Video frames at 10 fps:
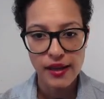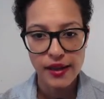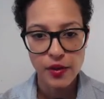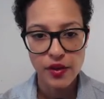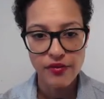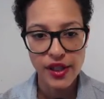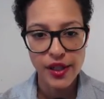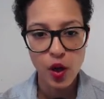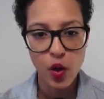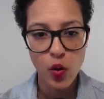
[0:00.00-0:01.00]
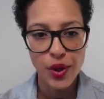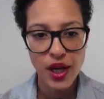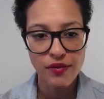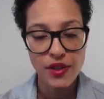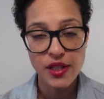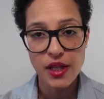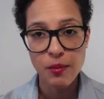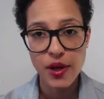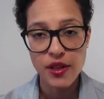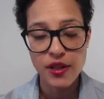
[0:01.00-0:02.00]
Here in video, we have the
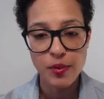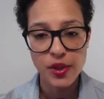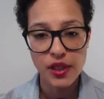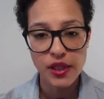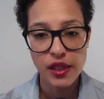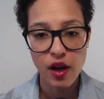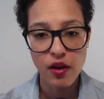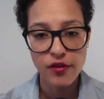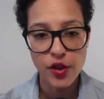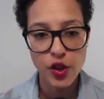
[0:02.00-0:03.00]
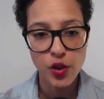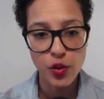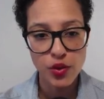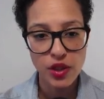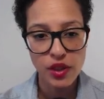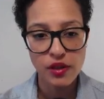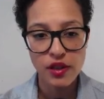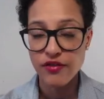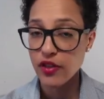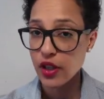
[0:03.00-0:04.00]
same possibility of choosing the
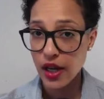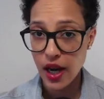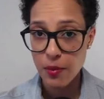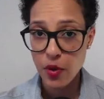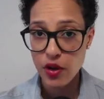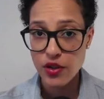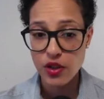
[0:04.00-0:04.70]
different cameras.